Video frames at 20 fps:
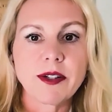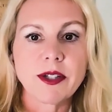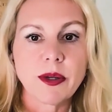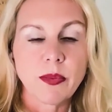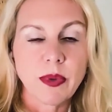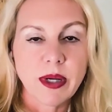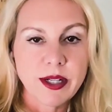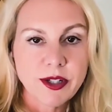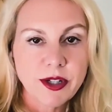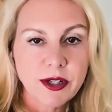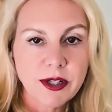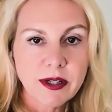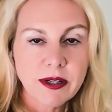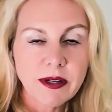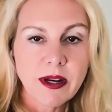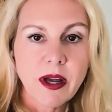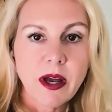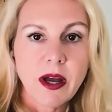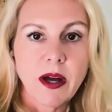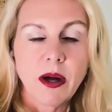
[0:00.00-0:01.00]
to winter
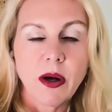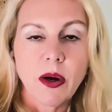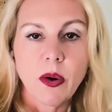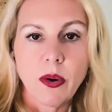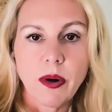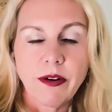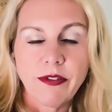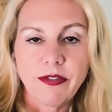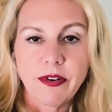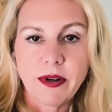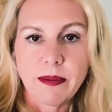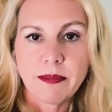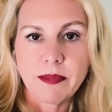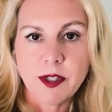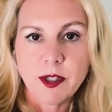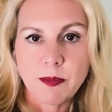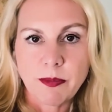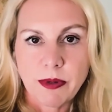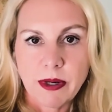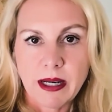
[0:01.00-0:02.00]
or from
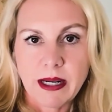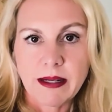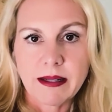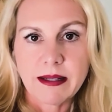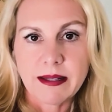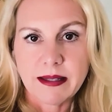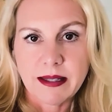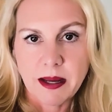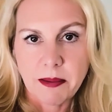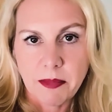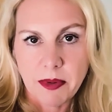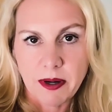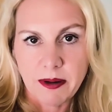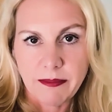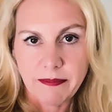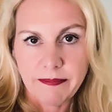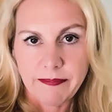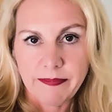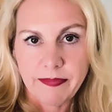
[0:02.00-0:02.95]
spring to summer.